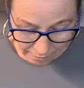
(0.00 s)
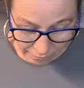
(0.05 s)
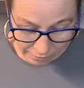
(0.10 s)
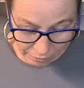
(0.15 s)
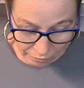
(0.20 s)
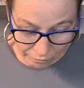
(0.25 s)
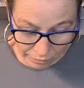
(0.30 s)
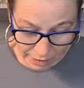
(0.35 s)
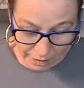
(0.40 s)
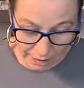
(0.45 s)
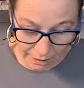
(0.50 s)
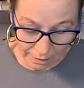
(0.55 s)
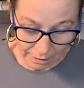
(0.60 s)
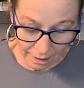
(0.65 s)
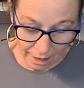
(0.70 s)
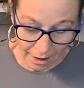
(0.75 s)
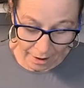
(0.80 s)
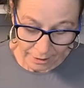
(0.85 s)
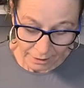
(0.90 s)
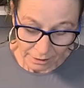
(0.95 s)
of a wreath.
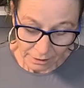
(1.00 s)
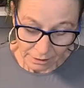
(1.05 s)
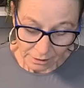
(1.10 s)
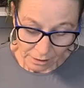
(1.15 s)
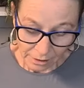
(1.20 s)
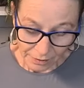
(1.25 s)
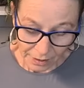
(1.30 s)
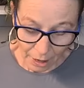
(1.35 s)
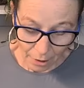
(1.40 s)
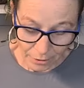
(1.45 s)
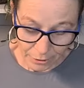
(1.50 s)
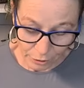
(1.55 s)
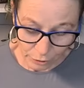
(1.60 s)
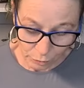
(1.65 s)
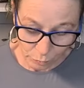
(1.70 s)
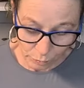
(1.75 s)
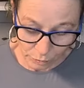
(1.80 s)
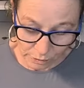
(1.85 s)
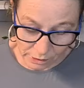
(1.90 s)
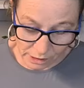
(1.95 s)
Now
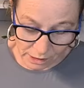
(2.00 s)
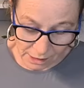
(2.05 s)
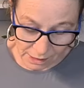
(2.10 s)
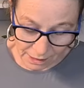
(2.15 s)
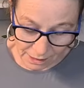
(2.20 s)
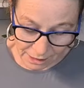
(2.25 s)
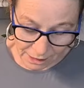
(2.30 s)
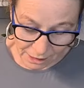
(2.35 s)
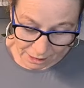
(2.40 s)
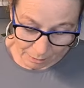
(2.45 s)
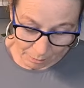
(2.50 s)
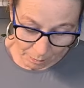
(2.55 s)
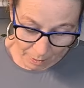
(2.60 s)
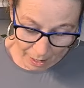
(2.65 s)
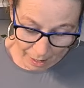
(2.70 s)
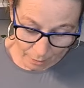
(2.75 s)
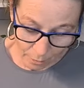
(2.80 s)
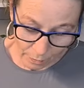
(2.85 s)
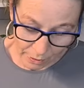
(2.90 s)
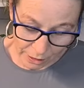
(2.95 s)
you will see it at the
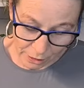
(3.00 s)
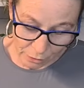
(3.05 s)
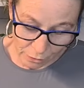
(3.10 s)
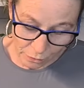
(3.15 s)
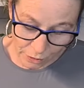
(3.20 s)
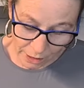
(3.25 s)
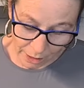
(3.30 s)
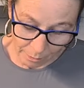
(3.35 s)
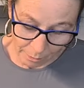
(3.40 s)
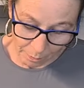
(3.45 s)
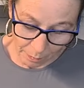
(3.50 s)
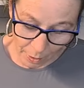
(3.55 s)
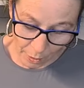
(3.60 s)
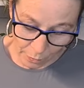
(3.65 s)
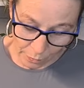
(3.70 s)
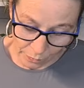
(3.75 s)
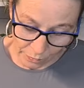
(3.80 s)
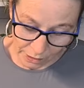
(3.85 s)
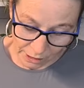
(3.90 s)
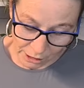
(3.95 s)
back where you can
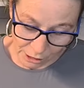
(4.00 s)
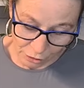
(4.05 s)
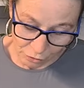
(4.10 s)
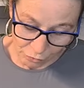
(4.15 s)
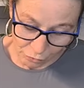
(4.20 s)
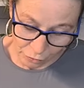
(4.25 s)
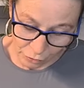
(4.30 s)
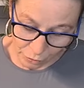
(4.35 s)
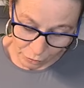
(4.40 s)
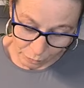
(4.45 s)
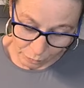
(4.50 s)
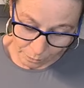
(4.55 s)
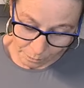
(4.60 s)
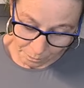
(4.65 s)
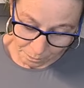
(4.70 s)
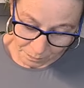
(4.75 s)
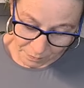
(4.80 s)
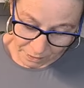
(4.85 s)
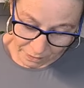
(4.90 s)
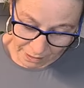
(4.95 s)
poke this through
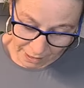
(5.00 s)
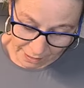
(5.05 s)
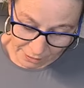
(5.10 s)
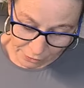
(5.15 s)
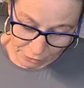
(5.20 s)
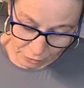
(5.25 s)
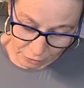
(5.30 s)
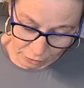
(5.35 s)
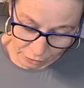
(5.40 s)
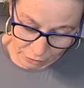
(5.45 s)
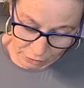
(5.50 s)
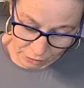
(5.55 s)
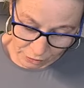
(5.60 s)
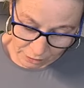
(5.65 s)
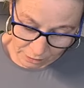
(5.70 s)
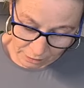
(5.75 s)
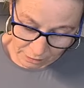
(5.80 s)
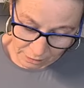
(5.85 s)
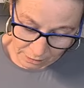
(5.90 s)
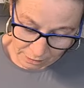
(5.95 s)
that knot,
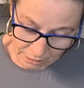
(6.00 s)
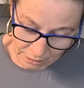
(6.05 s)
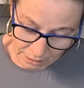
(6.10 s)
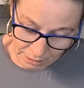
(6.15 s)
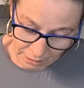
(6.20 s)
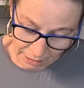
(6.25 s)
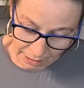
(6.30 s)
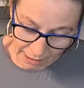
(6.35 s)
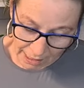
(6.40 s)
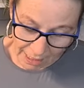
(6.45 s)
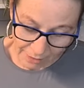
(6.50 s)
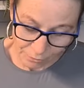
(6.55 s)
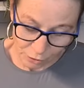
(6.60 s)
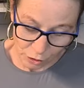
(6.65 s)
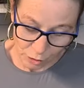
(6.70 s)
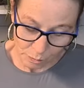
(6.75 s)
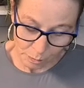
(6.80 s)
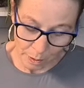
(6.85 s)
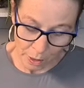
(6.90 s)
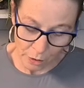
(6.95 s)
and I've
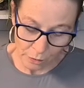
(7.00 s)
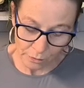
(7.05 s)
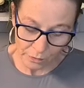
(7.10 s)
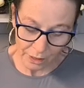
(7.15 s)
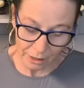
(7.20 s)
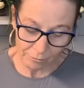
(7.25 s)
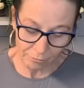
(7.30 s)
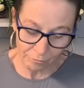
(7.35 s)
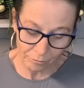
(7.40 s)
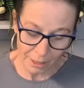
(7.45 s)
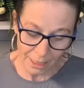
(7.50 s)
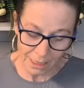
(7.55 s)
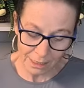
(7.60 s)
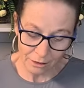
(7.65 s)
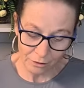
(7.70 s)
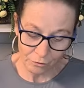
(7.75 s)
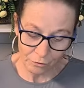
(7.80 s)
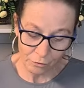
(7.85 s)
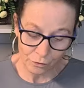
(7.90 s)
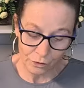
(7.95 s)
just poked that right
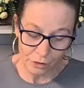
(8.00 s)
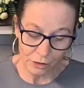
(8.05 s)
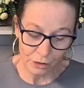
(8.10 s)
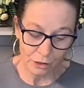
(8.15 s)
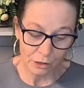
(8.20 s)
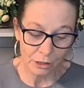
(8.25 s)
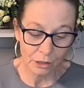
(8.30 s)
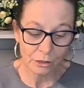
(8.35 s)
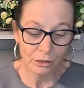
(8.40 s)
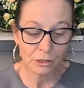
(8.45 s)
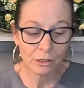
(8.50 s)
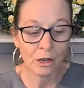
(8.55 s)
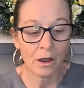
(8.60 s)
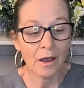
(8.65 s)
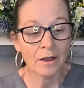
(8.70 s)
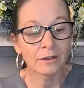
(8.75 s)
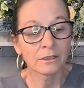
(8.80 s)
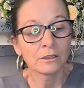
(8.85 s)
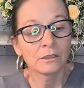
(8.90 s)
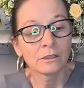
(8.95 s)
through the knot.
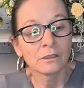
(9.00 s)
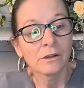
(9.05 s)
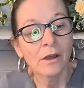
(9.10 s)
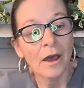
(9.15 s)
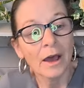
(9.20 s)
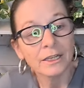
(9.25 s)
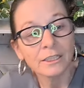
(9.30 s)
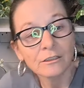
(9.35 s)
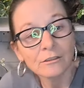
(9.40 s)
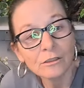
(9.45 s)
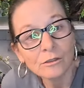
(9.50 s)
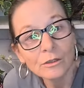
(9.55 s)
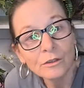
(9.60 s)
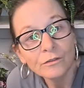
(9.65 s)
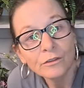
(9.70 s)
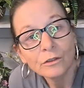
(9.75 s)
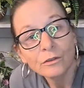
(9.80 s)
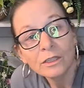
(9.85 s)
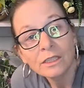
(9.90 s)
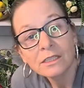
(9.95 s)
I don't know
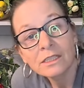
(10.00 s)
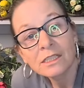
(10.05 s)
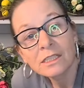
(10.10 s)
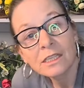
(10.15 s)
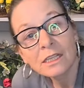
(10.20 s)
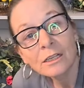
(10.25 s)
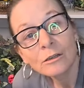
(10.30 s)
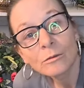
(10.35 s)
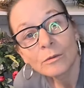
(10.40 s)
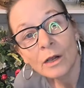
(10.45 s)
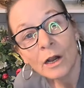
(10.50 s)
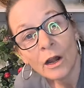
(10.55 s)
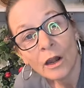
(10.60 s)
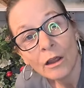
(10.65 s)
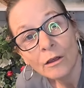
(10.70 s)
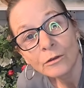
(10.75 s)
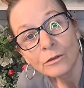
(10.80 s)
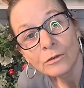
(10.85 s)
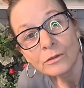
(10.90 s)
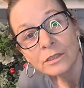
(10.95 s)
if you can see up
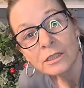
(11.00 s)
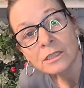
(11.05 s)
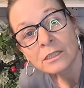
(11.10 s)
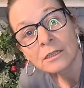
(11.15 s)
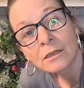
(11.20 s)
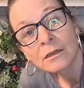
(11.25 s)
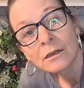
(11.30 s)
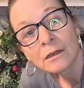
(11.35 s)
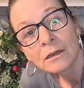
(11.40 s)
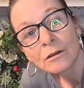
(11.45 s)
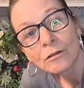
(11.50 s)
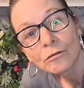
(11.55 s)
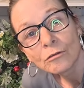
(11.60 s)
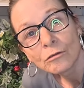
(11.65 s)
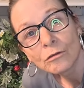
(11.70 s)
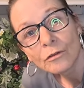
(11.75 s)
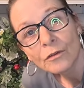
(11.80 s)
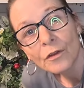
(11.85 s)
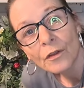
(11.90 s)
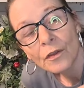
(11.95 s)
close,
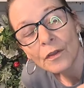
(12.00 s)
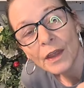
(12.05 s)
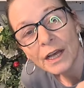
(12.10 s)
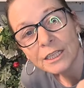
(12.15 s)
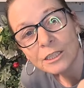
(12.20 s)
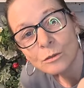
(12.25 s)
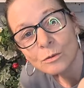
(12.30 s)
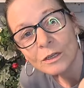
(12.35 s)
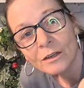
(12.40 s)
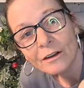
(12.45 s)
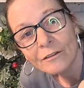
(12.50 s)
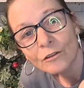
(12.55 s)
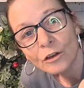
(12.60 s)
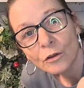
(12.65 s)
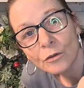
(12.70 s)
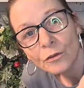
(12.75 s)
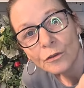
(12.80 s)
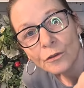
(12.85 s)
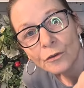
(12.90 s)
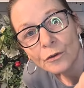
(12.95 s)
and that's where I've
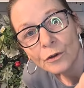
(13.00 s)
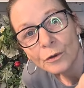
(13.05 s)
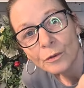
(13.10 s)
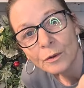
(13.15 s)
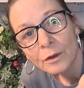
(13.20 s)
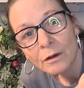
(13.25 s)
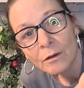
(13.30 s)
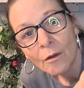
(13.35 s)
gone through.